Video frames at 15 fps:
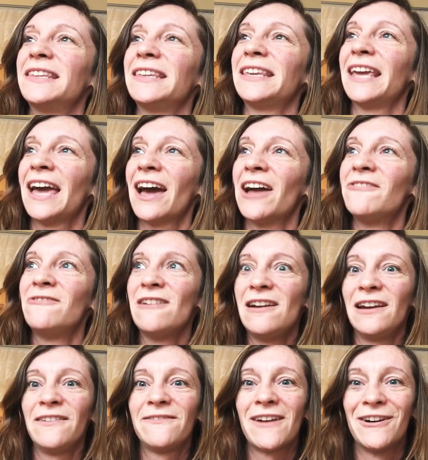yeah, I
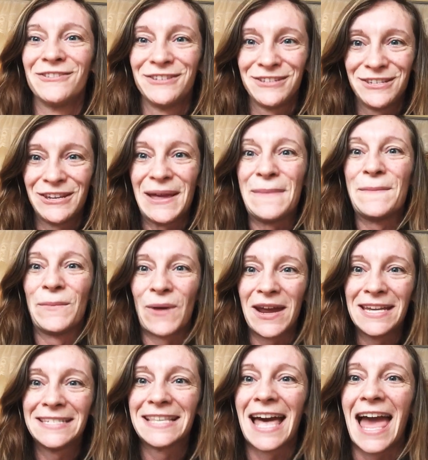really felt just to
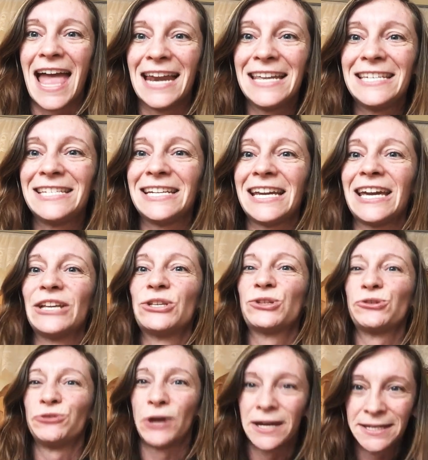embrace that energy and
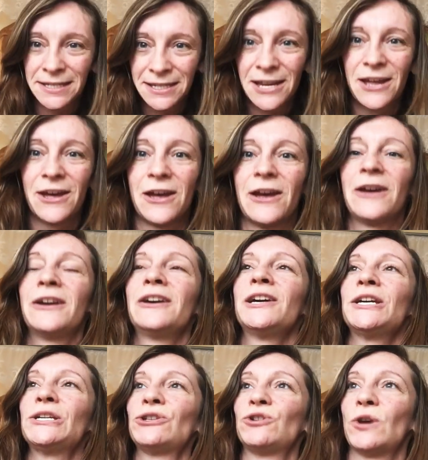trust her,
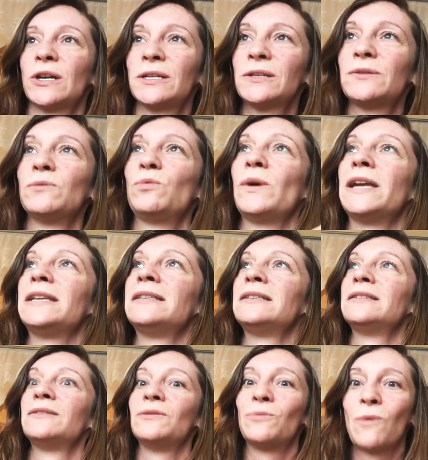trust the
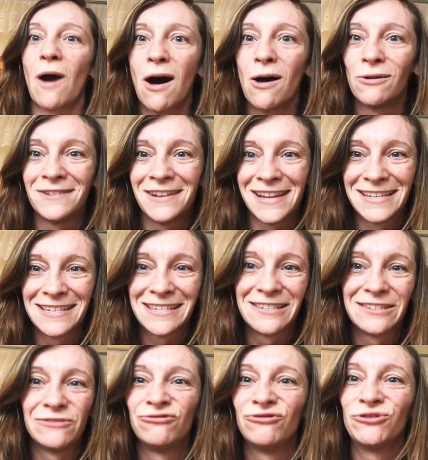winds, the
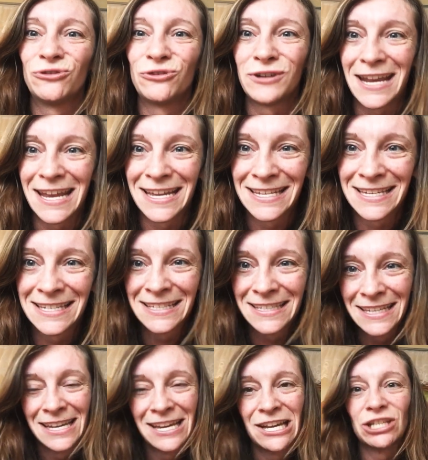wildness, the rawness,
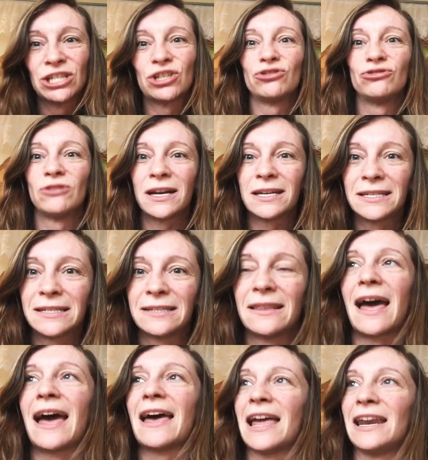trust
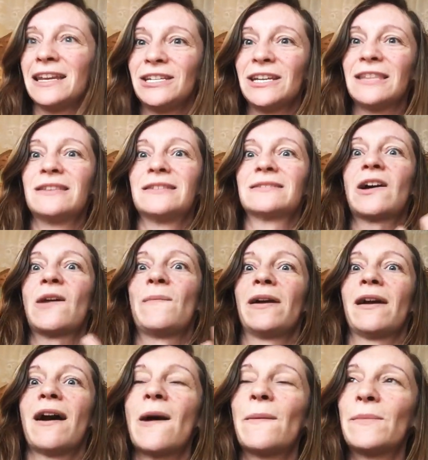that energy that's
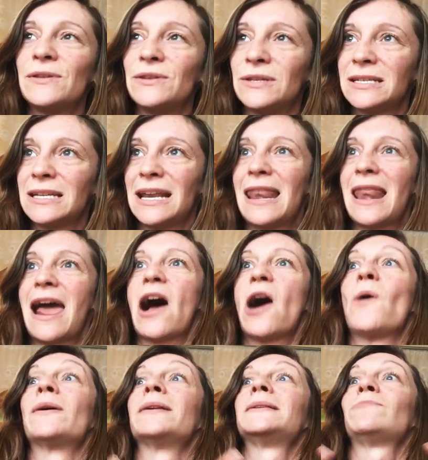coming up and just
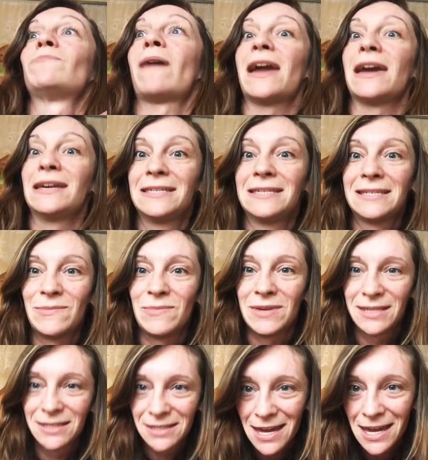allow it space to
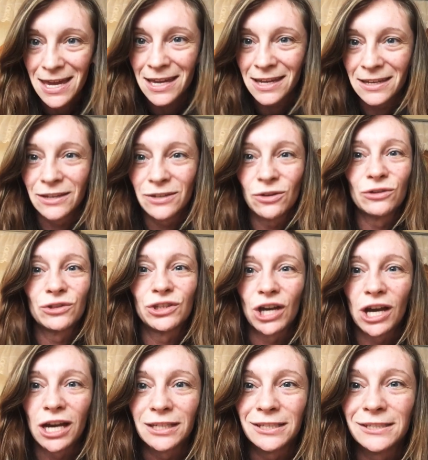be seen and not
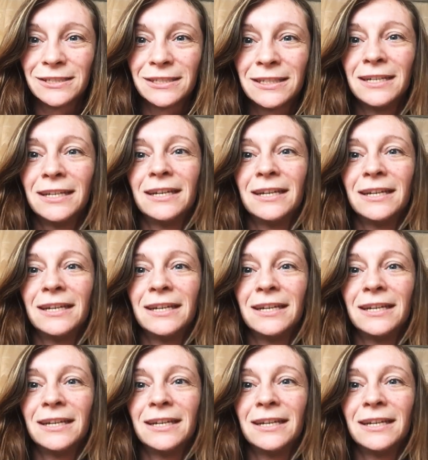judged.